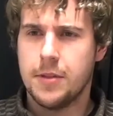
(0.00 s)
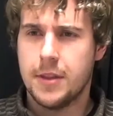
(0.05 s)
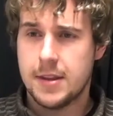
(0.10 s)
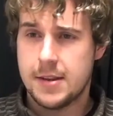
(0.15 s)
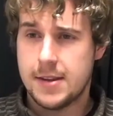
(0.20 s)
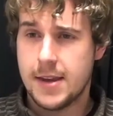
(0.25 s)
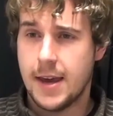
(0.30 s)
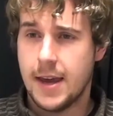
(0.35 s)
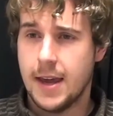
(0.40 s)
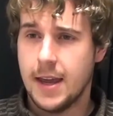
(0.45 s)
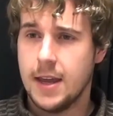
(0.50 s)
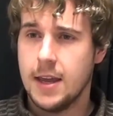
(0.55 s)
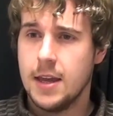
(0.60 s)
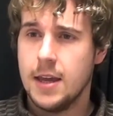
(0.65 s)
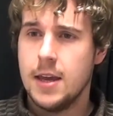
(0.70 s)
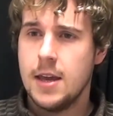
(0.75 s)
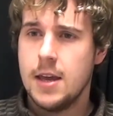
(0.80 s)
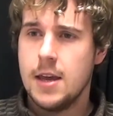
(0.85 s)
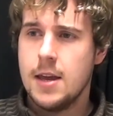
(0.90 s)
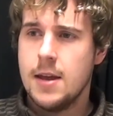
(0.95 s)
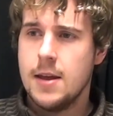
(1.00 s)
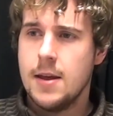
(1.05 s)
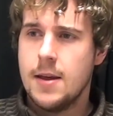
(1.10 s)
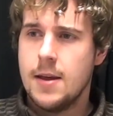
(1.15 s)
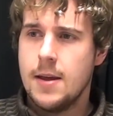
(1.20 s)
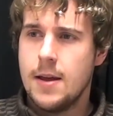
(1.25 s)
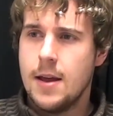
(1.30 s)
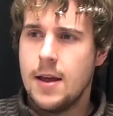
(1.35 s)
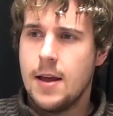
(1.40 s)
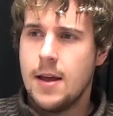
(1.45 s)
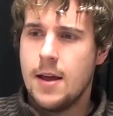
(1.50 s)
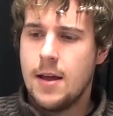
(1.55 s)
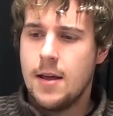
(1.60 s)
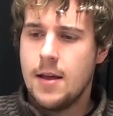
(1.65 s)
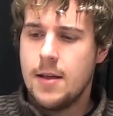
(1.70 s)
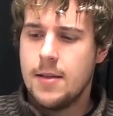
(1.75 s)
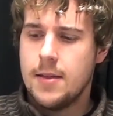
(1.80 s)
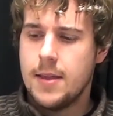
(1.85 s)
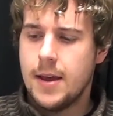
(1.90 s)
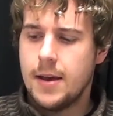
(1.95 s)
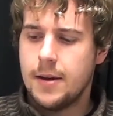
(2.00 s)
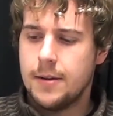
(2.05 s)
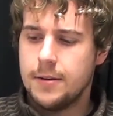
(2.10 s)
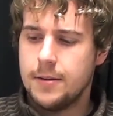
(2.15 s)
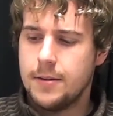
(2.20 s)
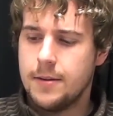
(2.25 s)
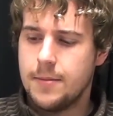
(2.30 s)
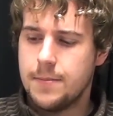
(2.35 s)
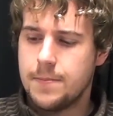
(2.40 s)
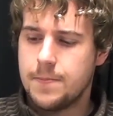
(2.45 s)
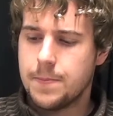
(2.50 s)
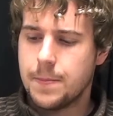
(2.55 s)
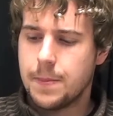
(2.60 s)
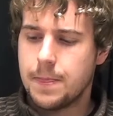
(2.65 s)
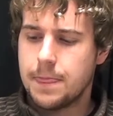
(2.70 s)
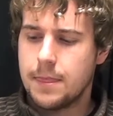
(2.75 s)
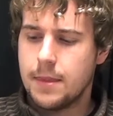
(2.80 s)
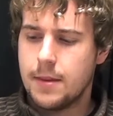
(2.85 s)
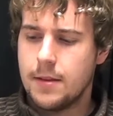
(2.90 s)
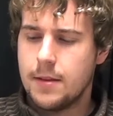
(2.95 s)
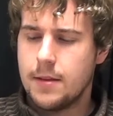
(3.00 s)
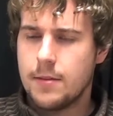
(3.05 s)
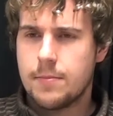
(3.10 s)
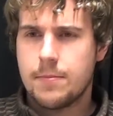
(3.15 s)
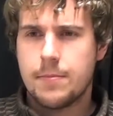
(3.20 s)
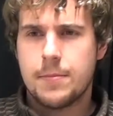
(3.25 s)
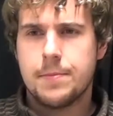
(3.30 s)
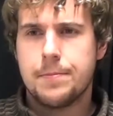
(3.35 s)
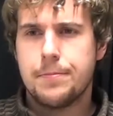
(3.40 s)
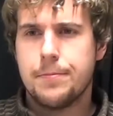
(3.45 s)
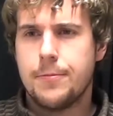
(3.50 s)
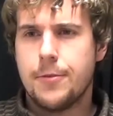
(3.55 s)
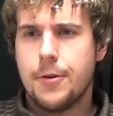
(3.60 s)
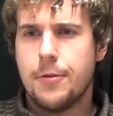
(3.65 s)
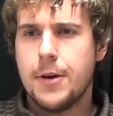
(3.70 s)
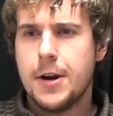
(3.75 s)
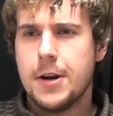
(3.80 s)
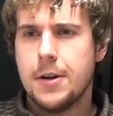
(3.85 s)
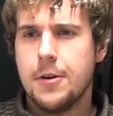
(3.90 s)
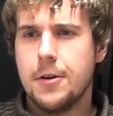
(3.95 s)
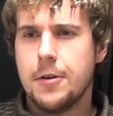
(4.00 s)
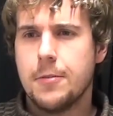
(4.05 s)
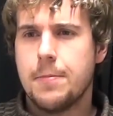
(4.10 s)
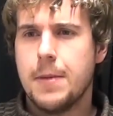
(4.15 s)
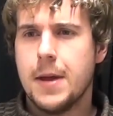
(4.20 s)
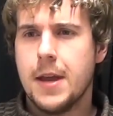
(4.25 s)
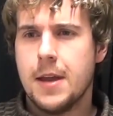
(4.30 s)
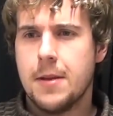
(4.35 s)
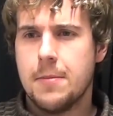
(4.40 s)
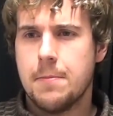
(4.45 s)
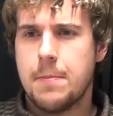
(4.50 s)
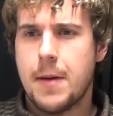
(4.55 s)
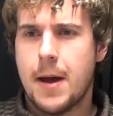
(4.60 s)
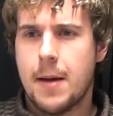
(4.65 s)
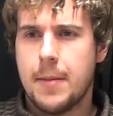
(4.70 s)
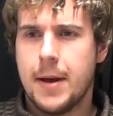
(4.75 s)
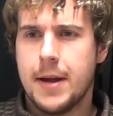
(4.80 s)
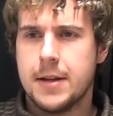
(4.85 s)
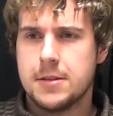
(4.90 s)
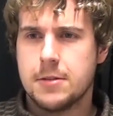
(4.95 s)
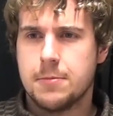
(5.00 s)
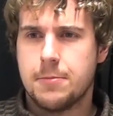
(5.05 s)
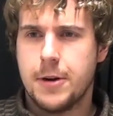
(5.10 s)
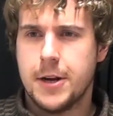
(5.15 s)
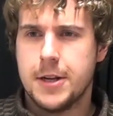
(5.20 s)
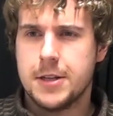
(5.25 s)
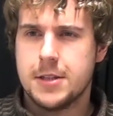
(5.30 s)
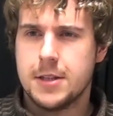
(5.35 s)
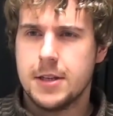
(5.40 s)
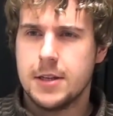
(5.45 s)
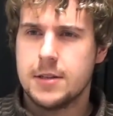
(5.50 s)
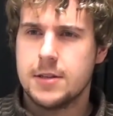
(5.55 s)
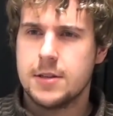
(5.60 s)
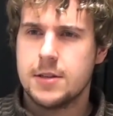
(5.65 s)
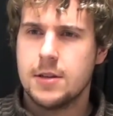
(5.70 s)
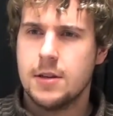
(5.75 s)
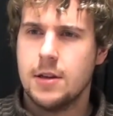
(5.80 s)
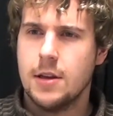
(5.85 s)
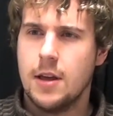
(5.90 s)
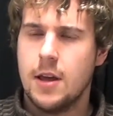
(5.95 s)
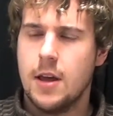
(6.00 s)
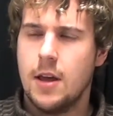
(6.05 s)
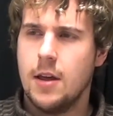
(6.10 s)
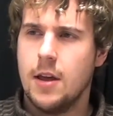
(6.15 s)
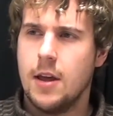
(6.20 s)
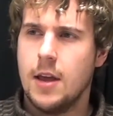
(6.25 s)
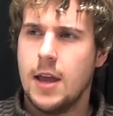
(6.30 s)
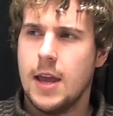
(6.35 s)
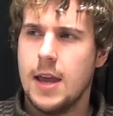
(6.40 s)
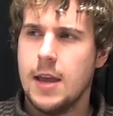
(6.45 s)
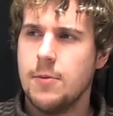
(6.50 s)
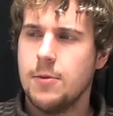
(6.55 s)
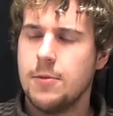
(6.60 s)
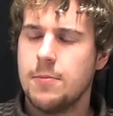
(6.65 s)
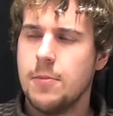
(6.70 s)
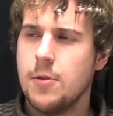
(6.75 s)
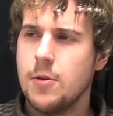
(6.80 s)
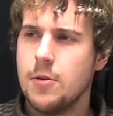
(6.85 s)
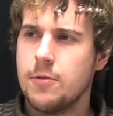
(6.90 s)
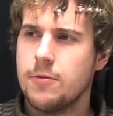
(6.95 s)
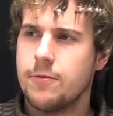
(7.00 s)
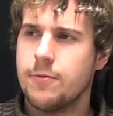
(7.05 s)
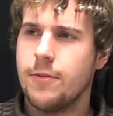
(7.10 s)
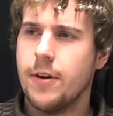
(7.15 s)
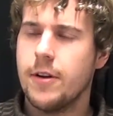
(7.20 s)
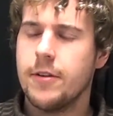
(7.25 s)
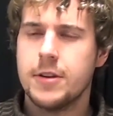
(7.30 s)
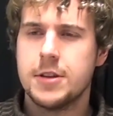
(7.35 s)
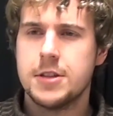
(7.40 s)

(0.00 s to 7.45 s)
the day. Now, the Red Hood being Batman's apprentice, he would move very